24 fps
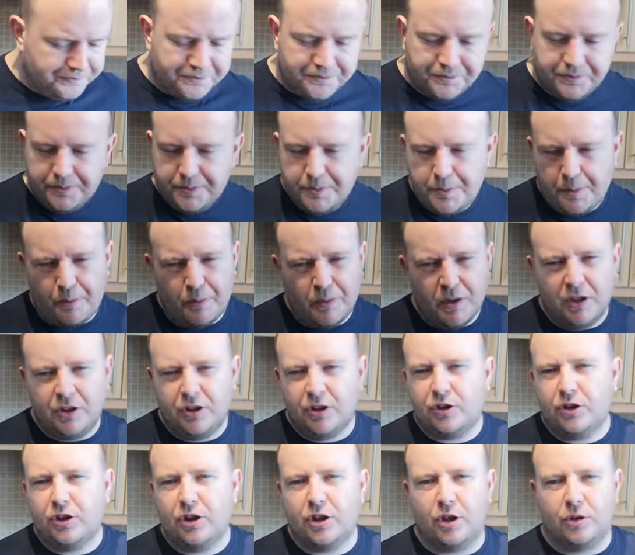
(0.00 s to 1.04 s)

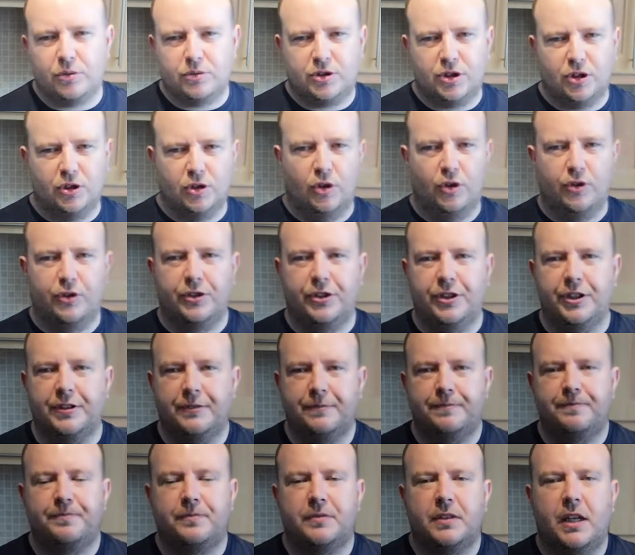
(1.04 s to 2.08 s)
They're going to go to
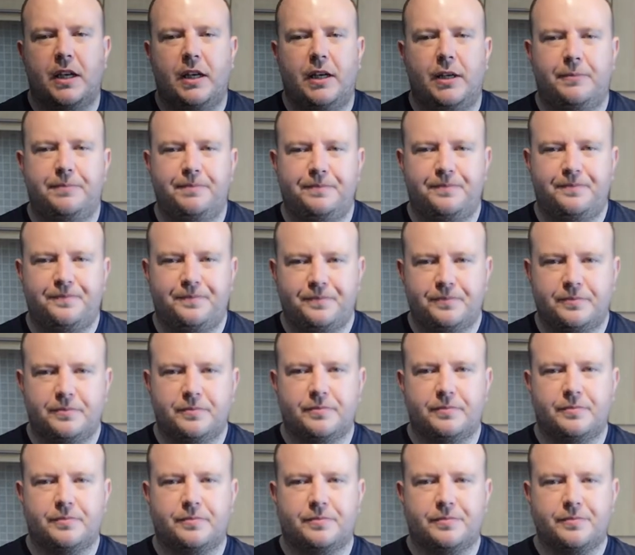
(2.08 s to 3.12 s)
London. And
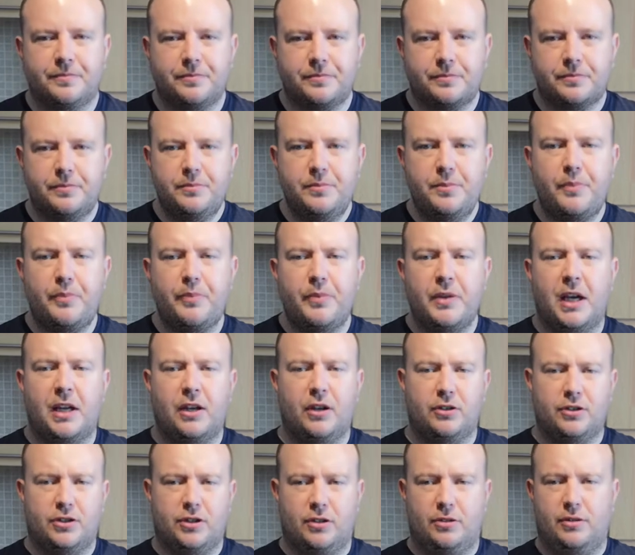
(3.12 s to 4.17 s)

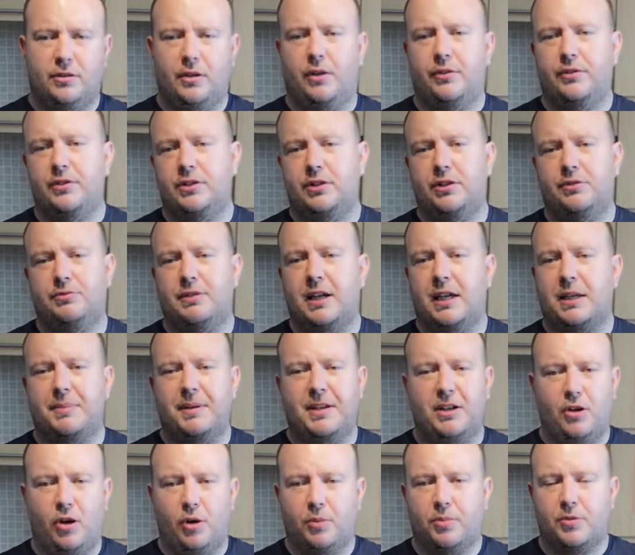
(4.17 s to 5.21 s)
also, obviously,
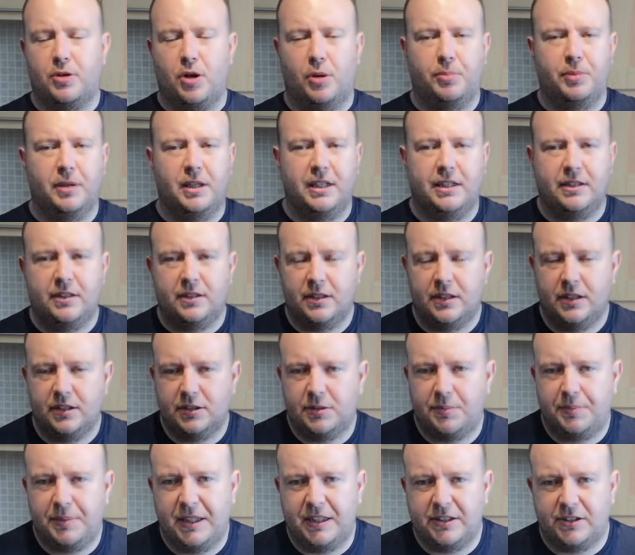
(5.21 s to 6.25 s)
recommend Hobgoblin
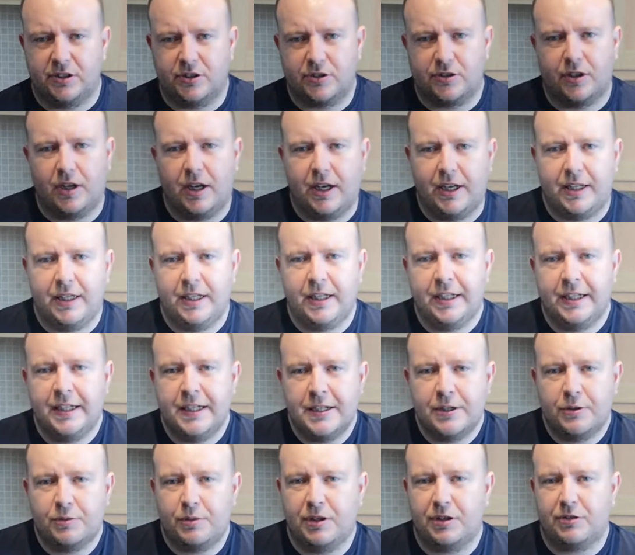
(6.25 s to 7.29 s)
as a beer to try.
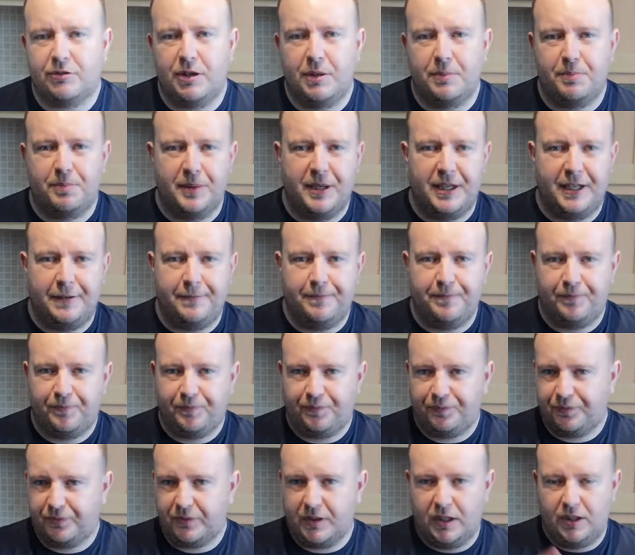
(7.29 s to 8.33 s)
Whether it be,
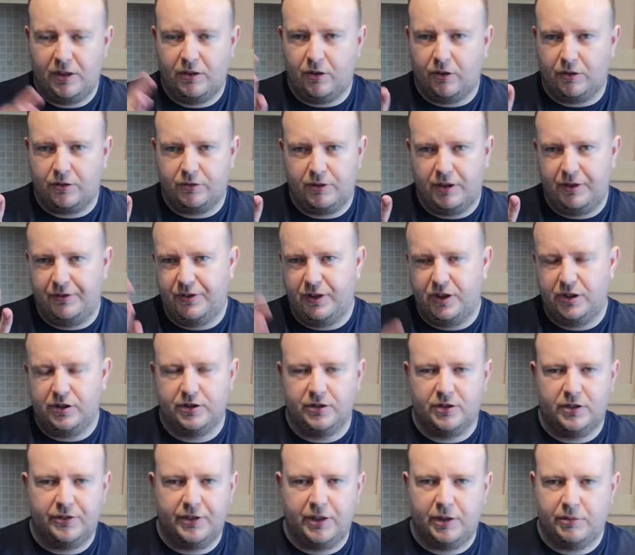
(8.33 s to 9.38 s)
you got three
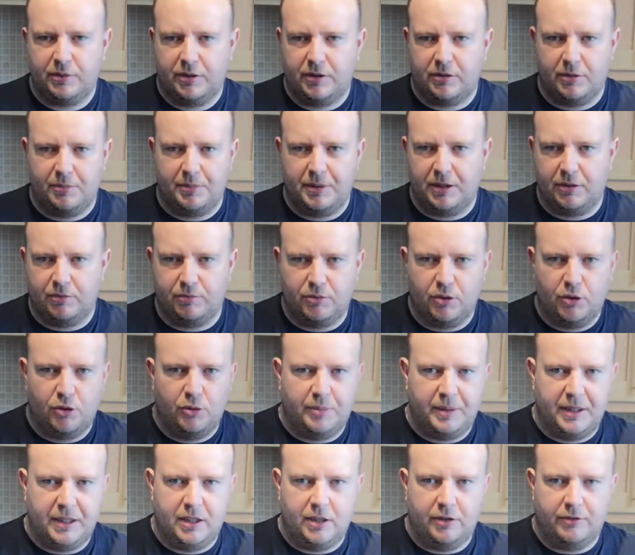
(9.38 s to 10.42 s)
versions of it, whether it be the
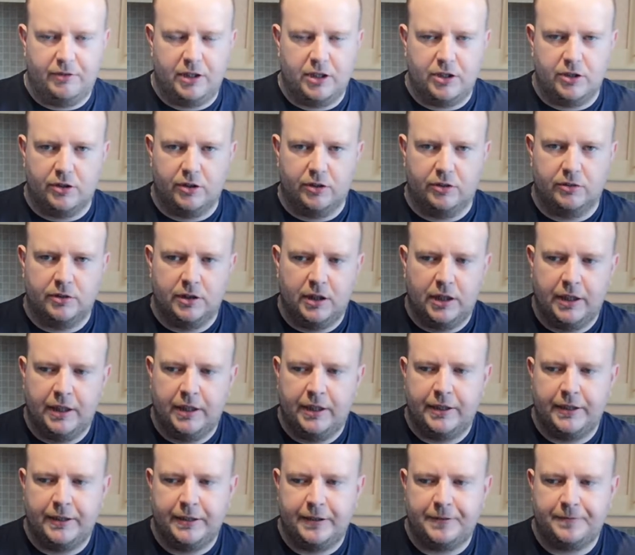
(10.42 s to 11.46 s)
Ruby, the original,
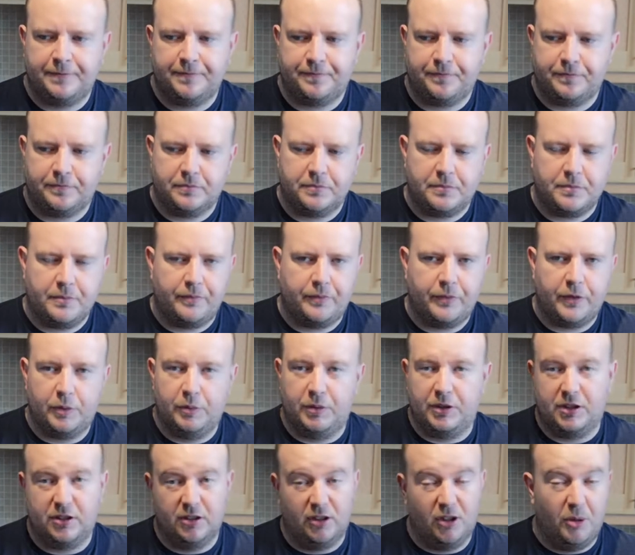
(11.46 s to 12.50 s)

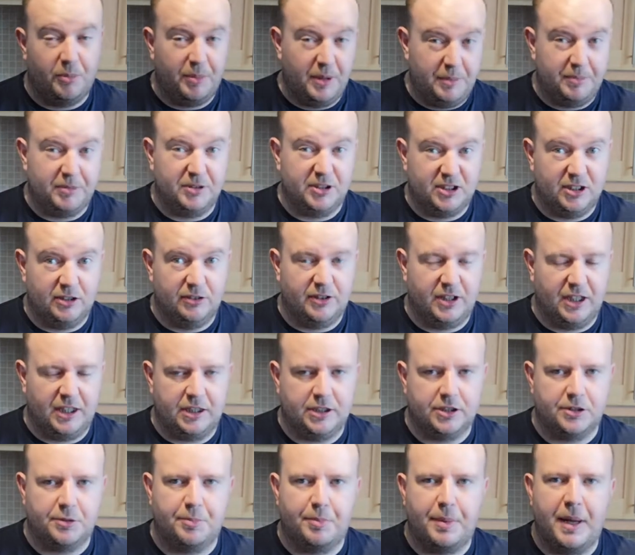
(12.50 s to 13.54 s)
which a lot of people still think
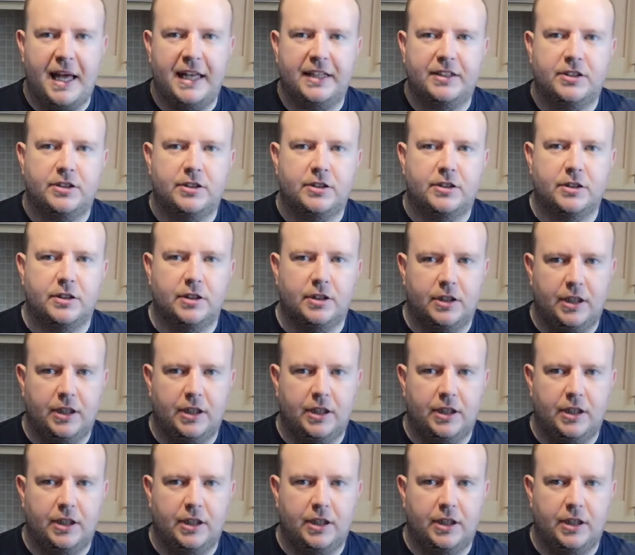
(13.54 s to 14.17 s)
is the best,